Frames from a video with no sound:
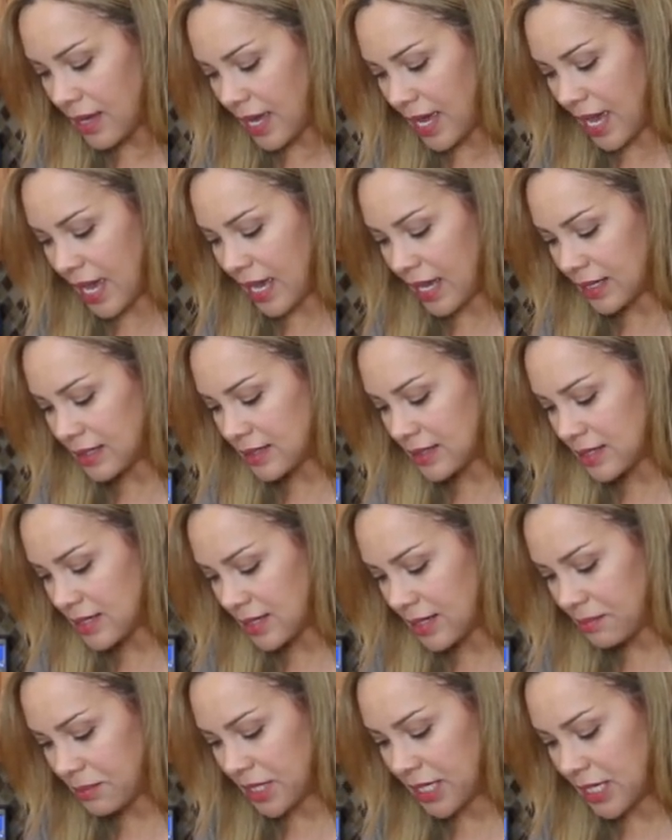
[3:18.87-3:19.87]
And
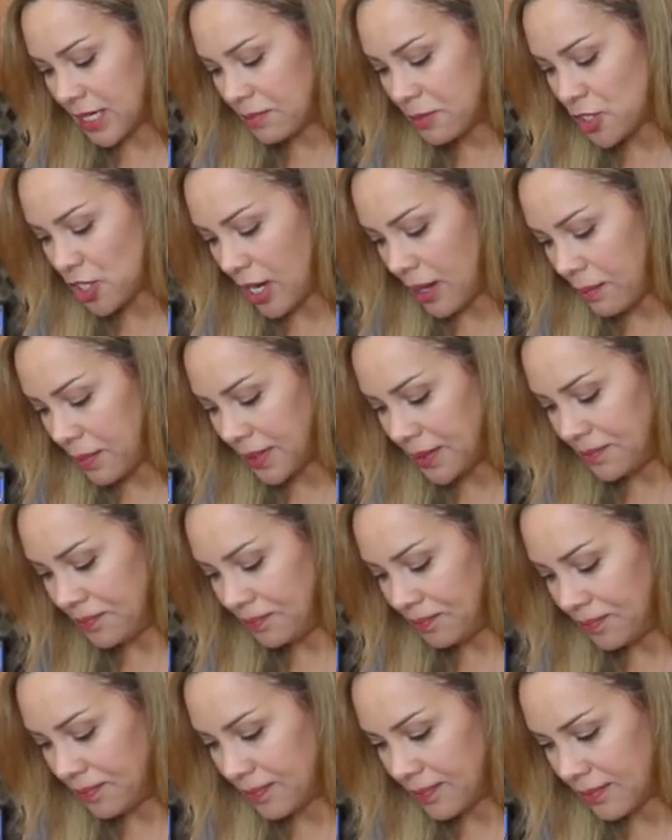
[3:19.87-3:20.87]
I'm going to keep chopping.
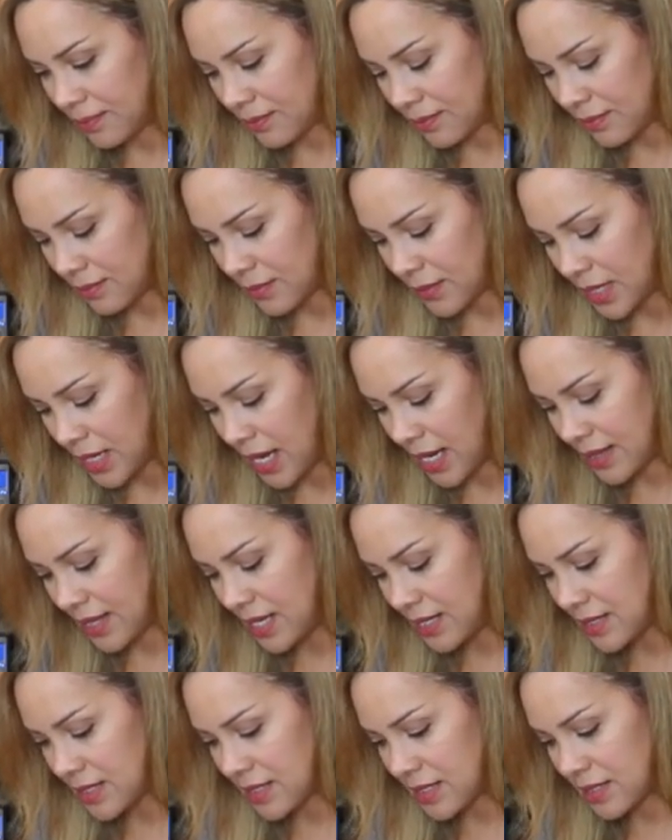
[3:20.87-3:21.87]
I
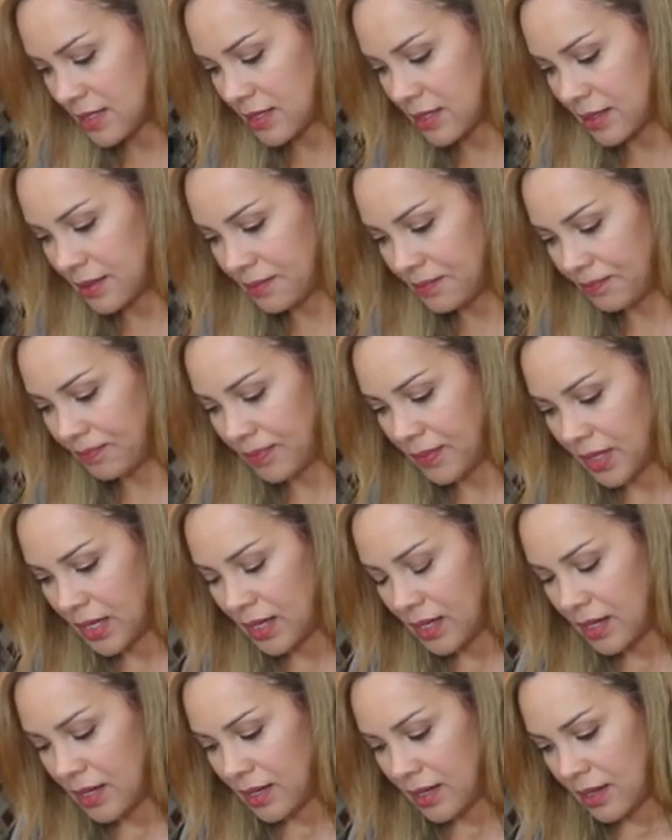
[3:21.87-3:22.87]
think this is good.
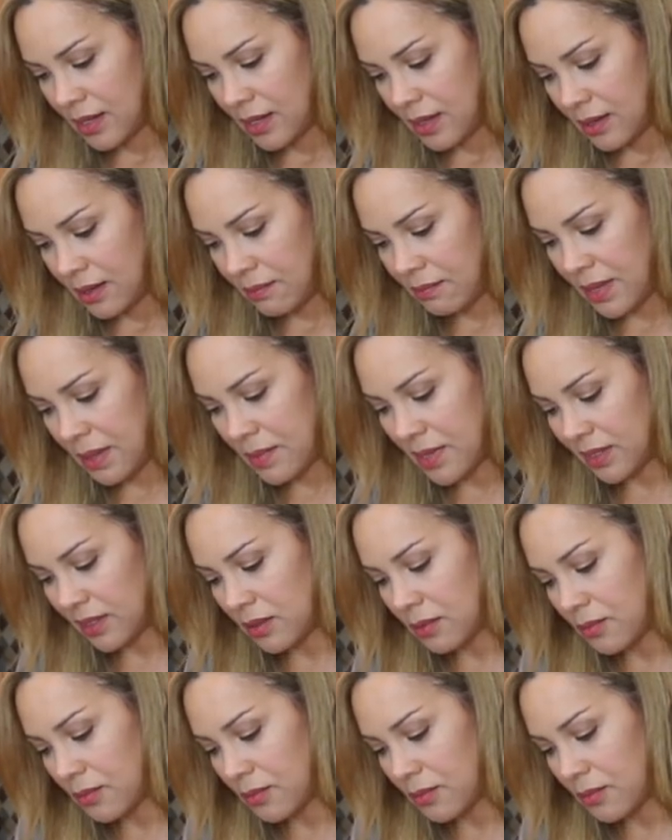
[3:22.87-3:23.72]
Maybe a little